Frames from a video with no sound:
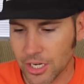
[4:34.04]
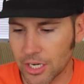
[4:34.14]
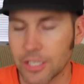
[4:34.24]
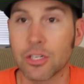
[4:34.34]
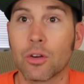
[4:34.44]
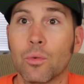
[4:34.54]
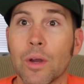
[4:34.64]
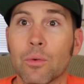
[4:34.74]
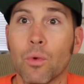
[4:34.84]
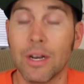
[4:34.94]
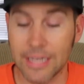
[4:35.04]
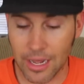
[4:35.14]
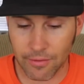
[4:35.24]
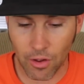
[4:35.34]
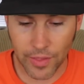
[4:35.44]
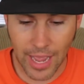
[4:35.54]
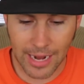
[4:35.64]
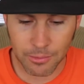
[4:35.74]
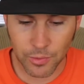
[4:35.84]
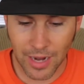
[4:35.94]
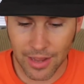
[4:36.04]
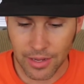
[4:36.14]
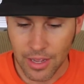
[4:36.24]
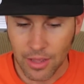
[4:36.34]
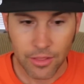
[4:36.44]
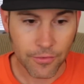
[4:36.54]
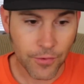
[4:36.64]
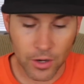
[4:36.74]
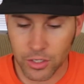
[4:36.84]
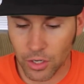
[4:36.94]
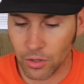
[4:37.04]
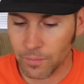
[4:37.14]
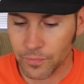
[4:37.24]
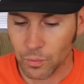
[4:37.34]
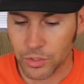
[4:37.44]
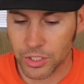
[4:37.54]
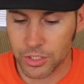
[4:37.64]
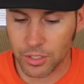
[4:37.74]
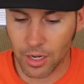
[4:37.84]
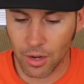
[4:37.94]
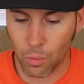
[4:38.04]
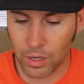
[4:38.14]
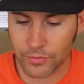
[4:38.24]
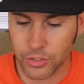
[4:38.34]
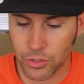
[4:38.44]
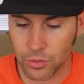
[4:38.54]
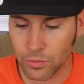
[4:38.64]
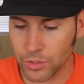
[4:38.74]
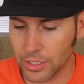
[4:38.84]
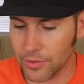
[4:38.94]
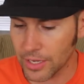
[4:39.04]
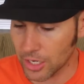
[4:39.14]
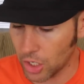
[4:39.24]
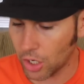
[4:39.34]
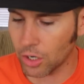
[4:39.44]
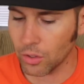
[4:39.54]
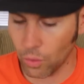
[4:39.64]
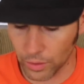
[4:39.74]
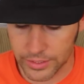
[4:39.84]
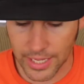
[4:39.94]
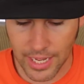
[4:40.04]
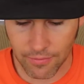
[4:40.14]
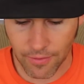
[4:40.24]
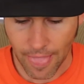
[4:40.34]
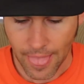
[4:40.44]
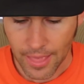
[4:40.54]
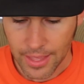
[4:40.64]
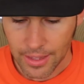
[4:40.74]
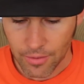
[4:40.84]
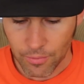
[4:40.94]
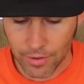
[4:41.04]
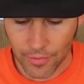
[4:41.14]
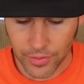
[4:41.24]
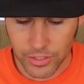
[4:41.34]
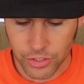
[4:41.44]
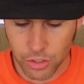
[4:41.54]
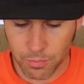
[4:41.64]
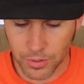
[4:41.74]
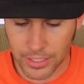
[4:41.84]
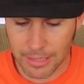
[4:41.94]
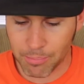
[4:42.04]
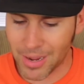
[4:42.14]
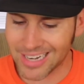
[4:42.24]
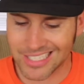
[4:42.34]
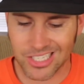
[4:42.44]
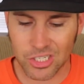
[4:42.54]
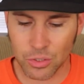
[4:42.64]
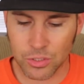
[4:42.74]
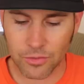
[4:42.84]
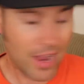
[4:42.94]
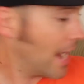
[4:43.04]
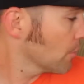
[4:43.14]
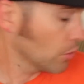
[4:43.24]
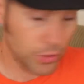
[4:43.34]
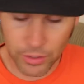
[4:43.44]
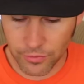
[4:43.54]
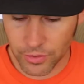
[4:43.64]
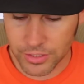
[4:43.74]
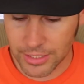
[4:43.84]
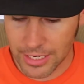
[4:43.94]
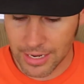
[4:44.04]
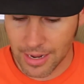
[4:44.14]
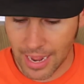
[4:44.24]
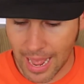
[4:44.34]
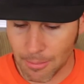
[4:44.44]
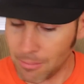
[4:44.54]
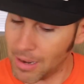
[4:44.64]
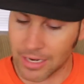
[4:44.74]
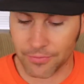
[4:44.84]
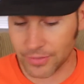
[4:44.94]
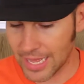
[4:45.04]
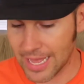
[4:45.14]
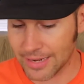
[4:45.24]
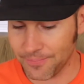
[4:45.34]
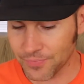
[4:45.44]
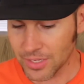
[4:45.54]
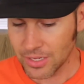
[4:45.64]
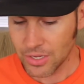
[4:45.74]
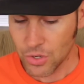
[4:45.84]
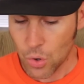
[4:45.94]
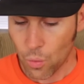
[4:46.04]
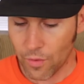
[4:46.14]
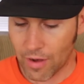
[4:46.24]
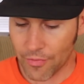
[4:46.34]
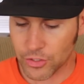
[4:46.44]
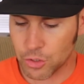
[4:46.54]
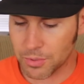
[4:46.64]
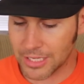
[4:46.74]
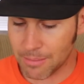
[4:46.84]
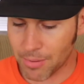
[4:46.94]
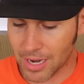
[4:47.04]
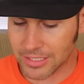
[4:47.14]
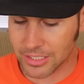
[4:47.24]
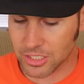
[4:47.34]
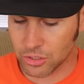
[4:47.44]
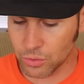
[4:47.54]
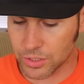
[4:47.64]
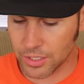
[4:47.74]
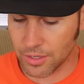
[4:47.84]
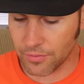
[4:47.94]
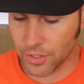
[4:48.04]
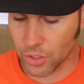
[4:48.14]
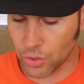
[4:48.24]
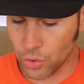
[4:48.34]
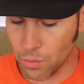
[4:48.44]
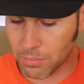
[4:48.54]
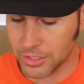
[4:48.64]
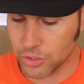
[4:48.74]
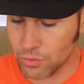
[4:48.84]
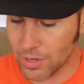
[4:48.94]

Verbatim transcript: kind of does a quick rundown of all the items. We got the Funko, which is uh, one of two. You can either get Carl or Dave. We've got the Super Geek Box exclusive Hyrule University alma mater flag. We've got the Super Geek Box exclusive Goombas